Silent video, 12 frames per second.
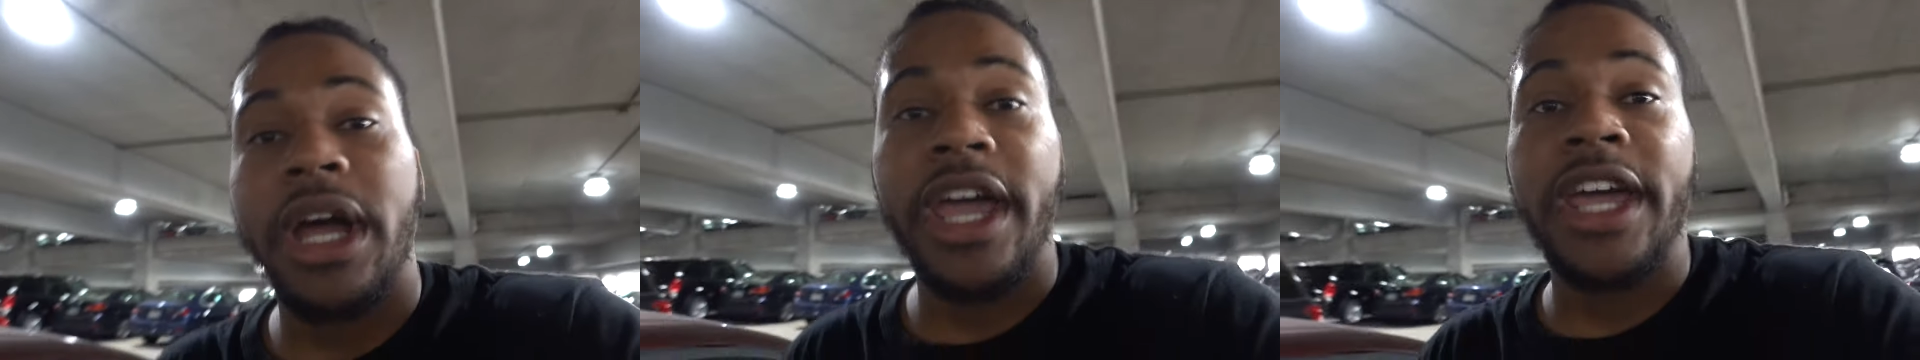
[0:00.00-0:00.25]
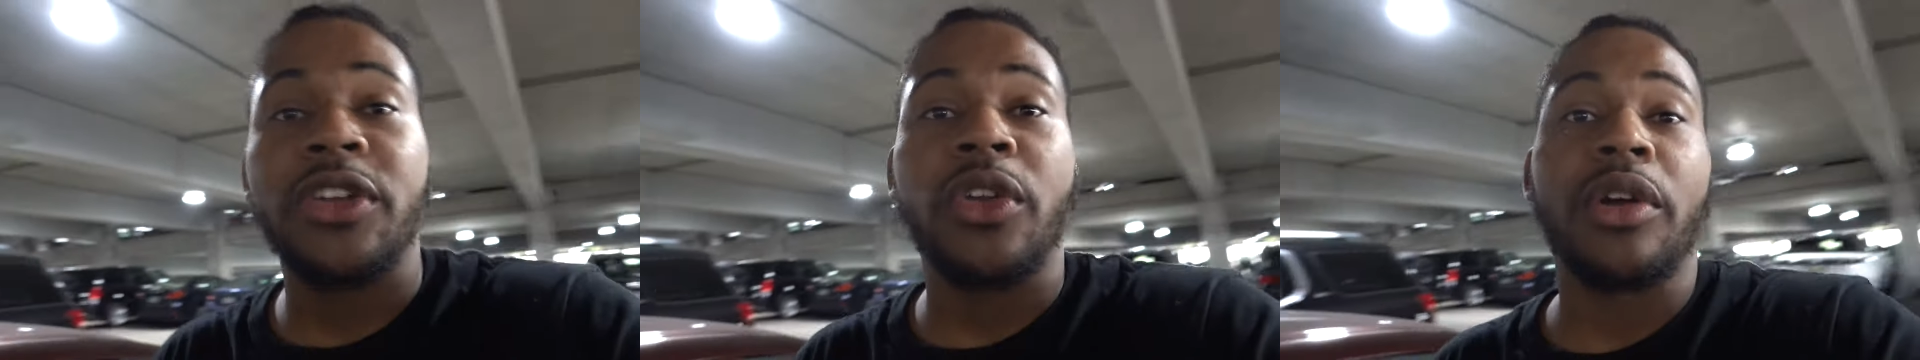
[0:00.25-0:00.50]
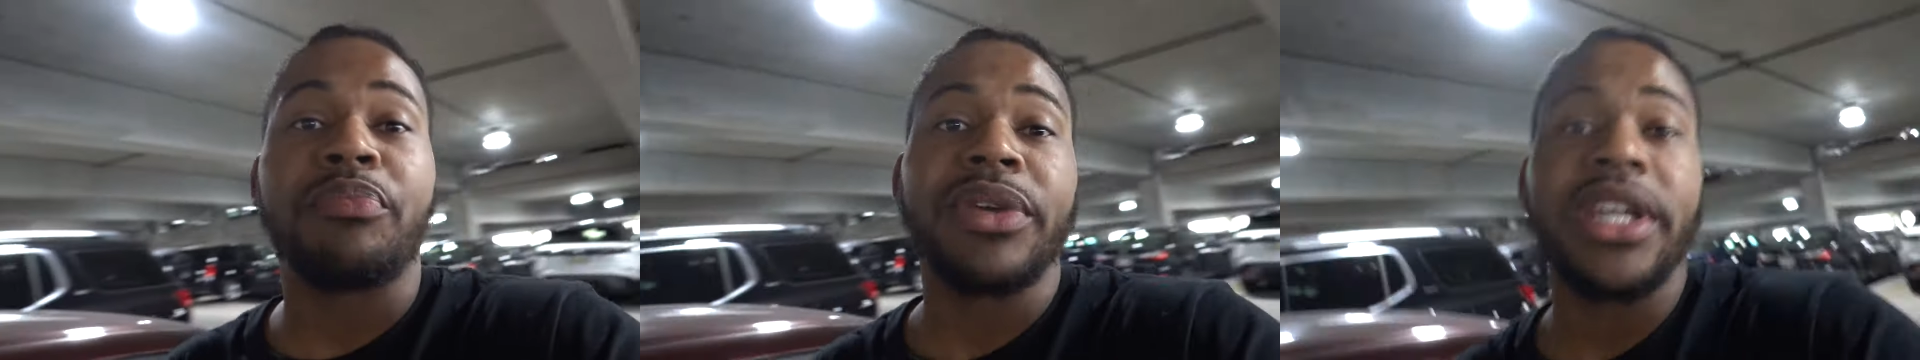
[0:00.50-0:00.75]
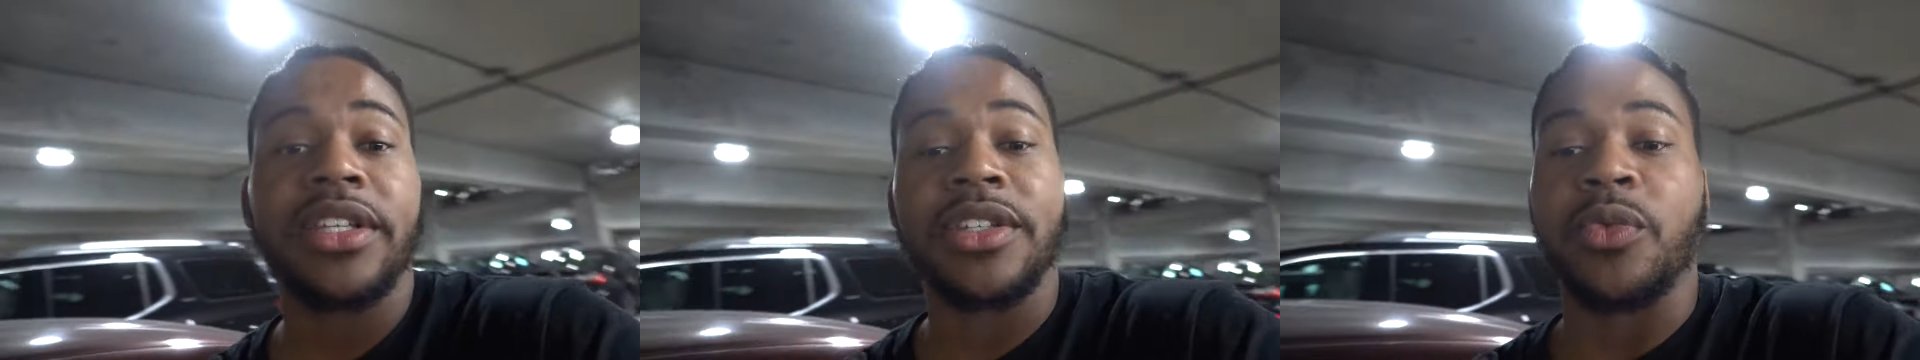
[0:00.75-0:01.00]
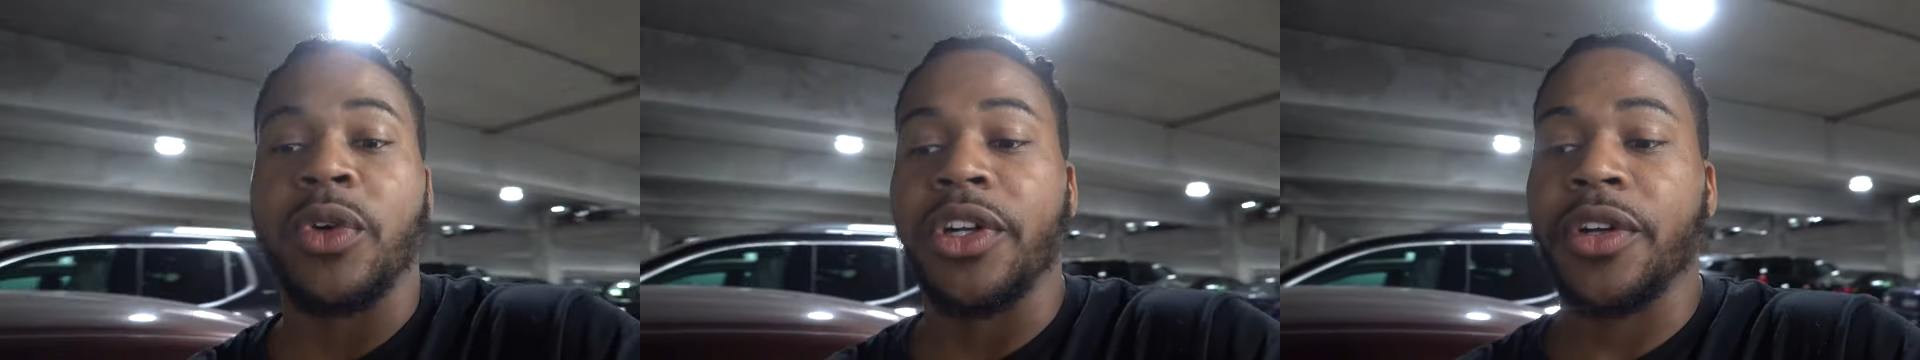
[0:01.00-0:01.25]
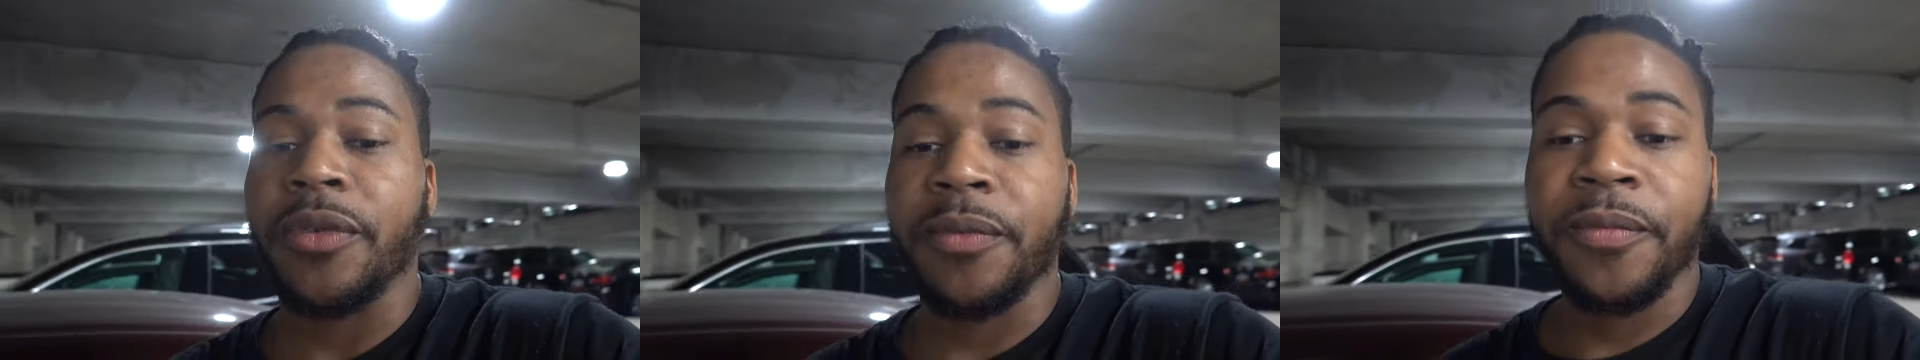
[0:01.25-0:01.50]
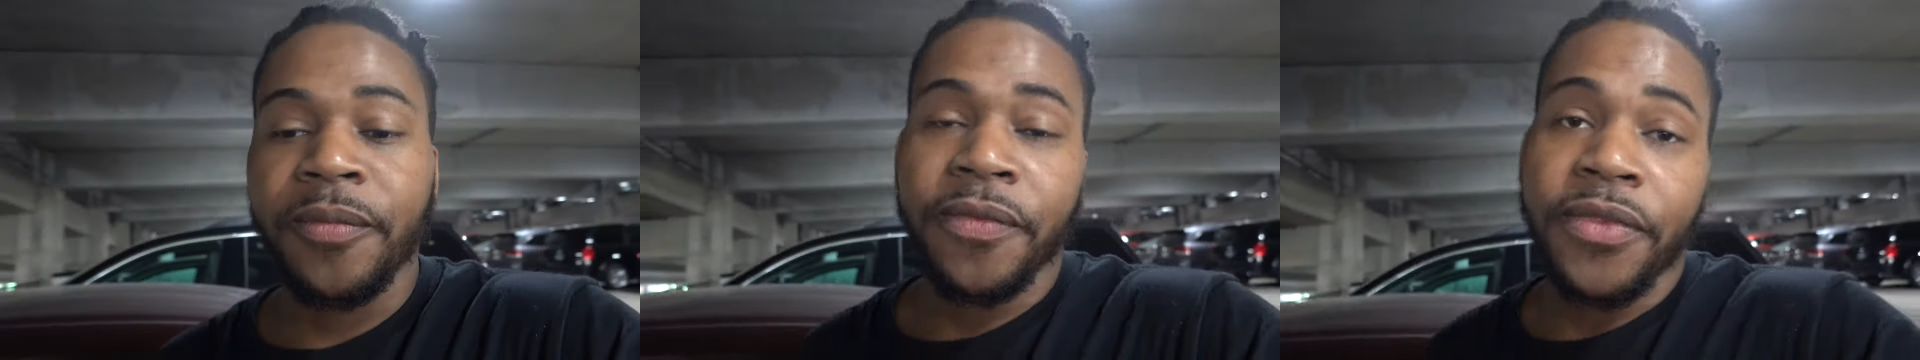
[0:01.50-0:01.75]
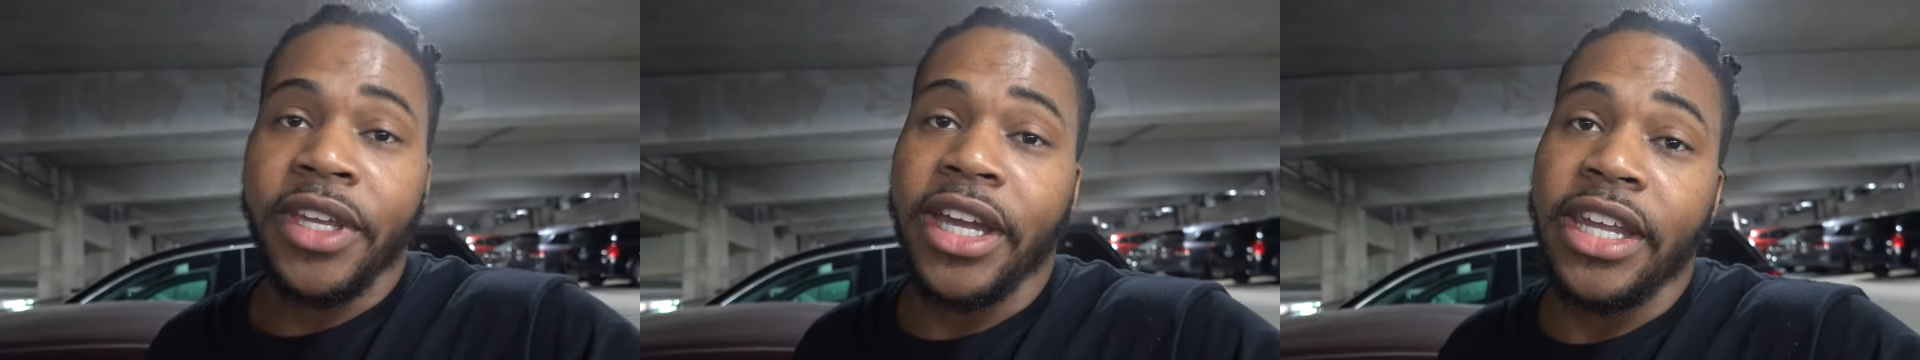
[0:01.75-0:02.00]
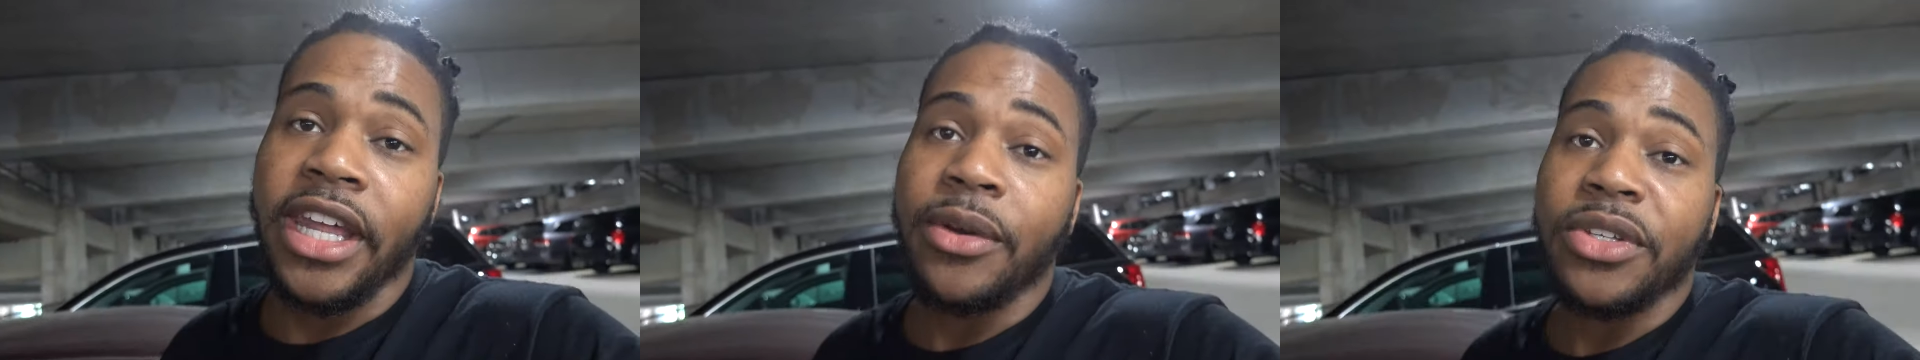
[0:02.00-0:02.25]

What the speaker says: Handle our business with her, and now